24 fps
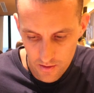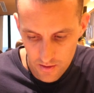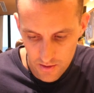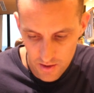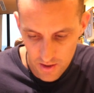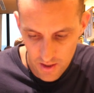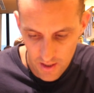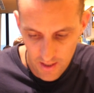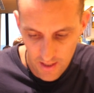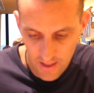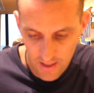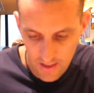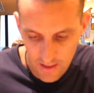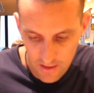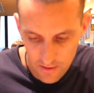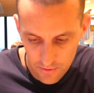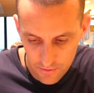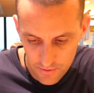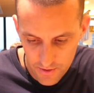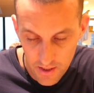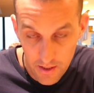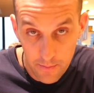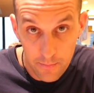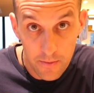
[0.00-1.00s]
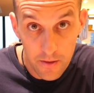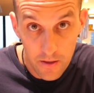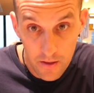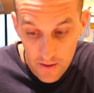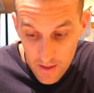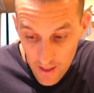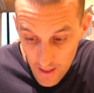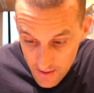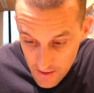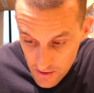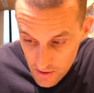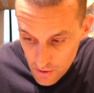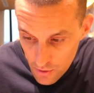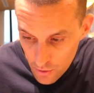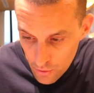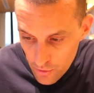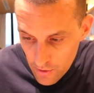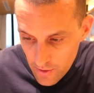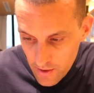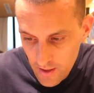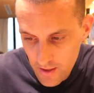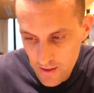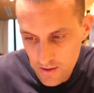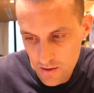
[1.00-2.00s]
cheeky little dip in that
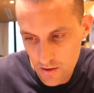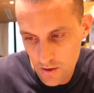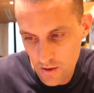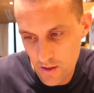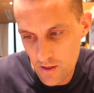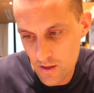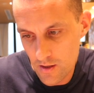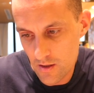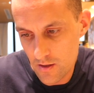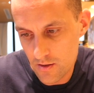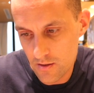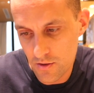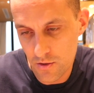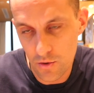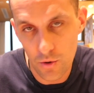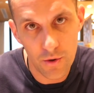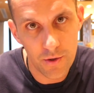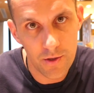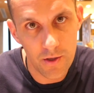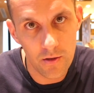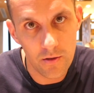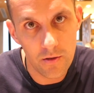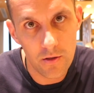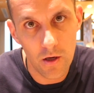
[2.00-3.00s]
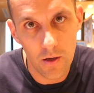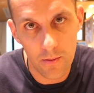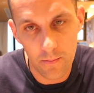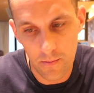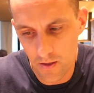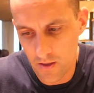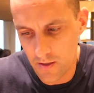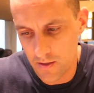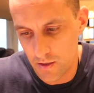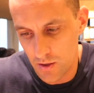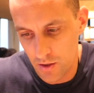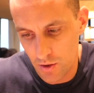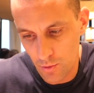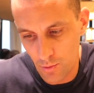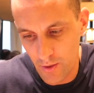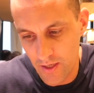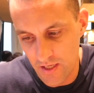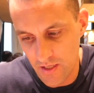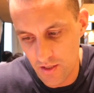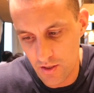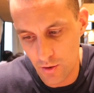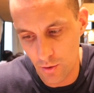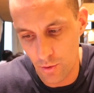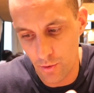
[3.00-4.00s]
soy. It's got a sauce on top, like a
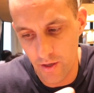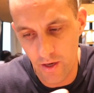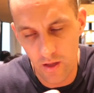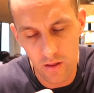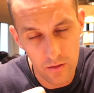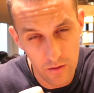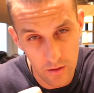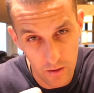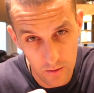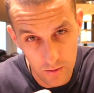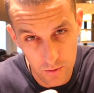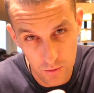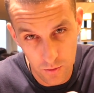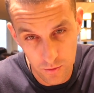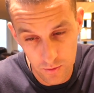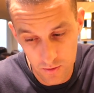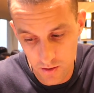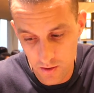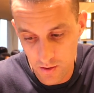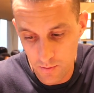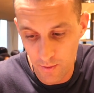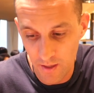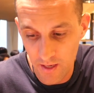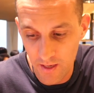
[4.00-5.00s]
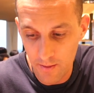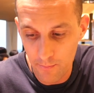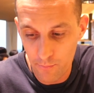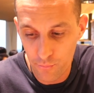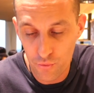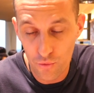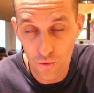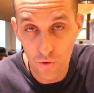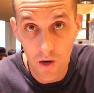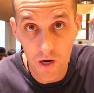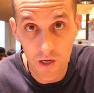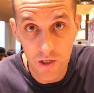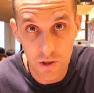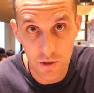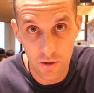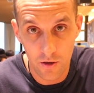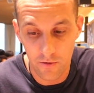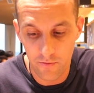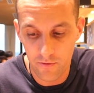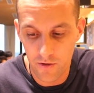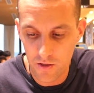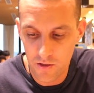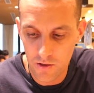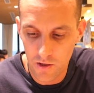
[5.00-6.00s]
sweet soy. A thick sauce is being brushed
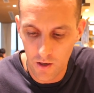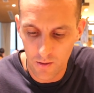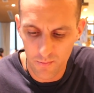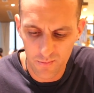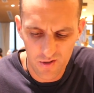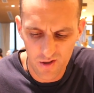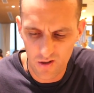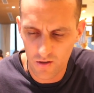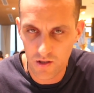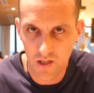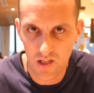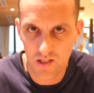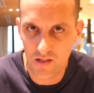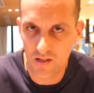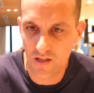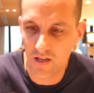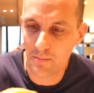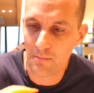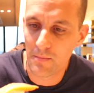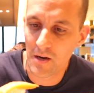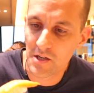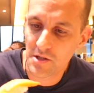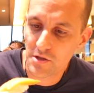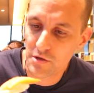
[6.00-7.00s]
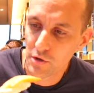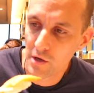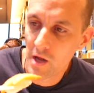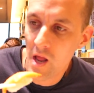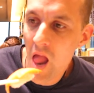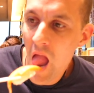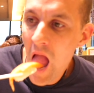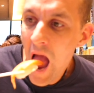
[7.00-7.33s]
over the top, so it doesn't need much soy.